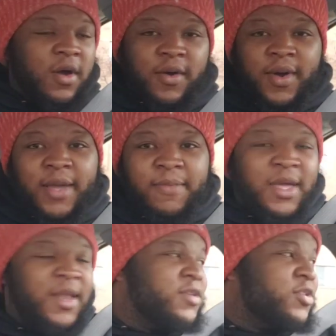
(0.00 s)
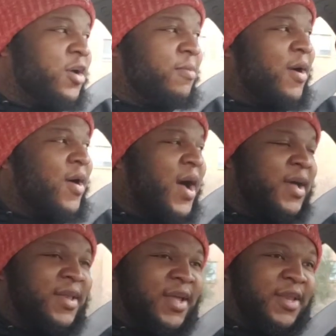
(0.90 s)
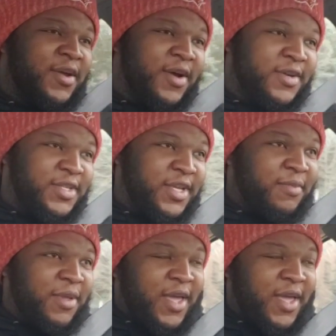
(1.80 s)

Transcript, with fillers: All right, man, let's talk about how Danny Garcia